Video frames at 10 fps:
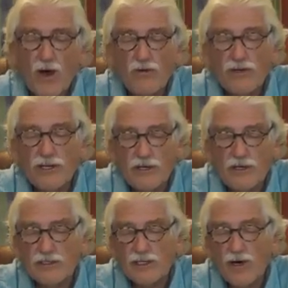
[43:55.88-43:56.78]
Over 10
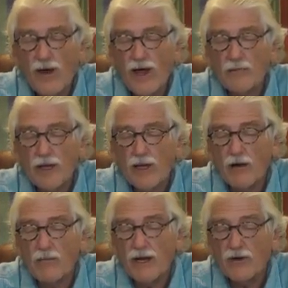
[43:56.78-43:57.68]
years ago, I had my
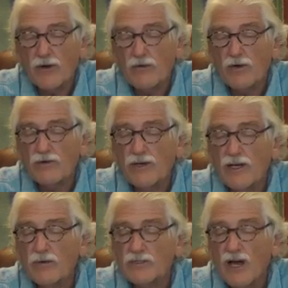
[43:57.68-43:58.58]
gallbladder removed.
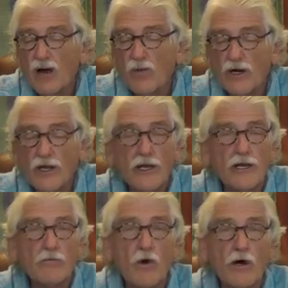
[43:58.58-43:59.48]
It was not working
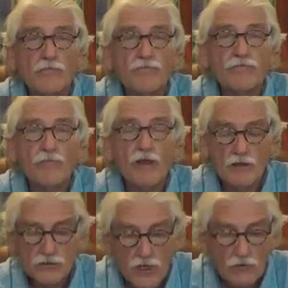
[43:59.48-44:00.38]
anymore.
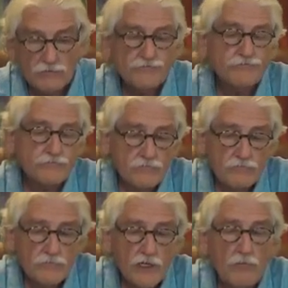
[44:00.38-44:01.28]
So,
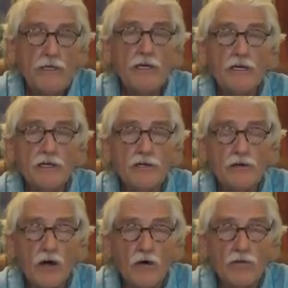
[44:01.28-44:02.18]
immediately you
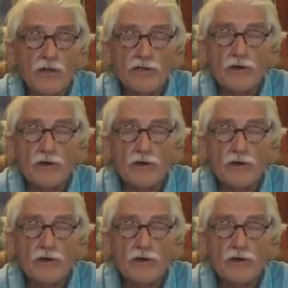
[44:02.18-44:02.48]
know that